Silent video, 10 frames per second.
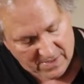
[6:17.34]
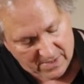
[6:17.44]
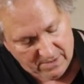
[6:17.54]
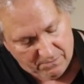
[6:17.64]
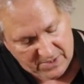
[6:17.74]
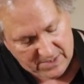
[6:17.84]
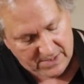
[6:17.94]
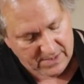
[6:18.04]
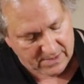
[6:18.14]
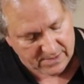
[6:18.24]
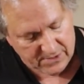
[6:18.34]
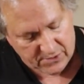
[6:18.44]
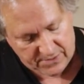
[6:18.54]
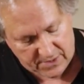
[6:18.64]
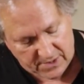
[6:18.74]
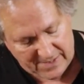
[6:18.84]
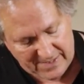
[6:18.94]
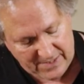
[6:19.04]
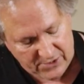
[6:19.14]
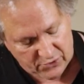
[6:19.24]
and your pinky is on the high
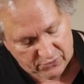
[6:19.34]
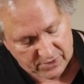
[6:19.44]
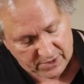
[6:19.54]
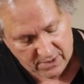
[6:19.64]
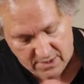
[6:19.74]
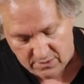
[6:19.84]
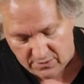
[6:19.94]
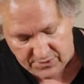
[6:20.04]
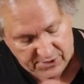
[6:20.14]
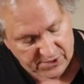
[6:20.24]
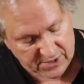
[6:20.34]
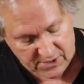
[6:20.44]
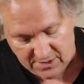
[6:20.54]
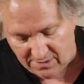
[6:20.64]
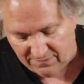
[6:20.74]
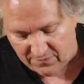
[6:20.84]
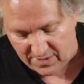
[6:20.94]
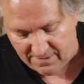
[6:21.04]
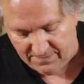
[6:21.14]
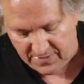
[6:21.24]
E string on the 16th
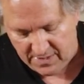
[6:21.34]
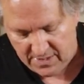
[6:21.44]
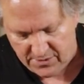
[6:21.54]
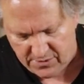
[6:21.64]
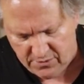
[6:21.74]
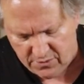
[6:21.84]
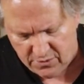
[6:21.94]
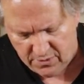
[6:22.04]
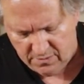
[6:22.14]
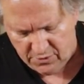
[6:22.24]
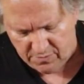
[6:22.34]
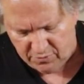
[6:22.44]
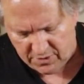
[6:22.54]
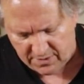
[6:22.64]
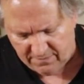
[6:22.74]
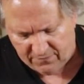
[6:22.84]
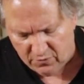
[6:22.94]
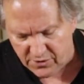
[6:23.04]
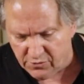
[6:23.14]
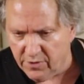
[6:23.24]
fret. So you could just pluck
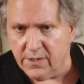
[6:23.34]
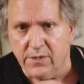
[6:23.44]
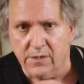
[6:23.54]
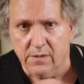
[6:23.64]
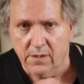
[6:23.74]
4 strings,